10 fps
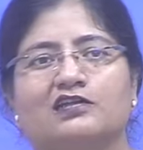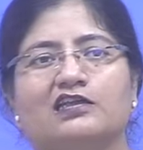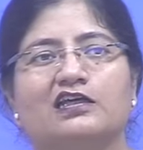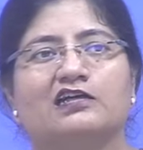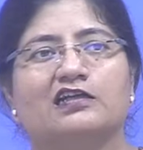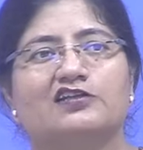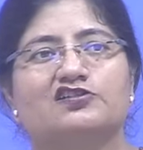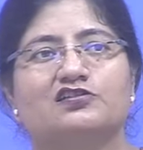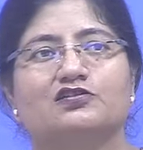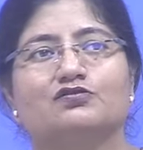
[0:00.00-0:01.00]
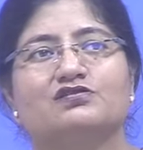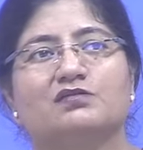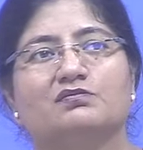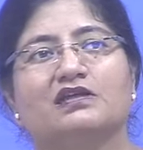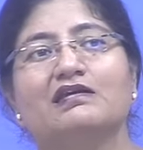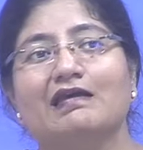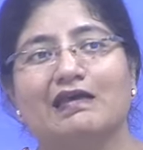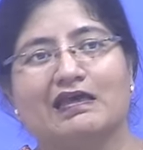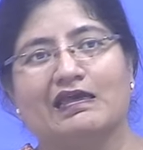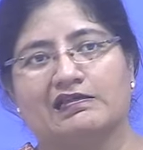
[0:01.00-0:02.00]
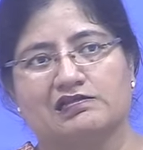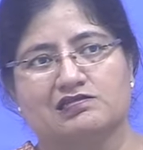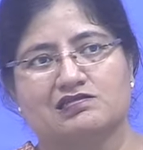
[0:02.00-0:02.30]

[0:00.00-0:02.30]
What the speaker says: the attention to something else.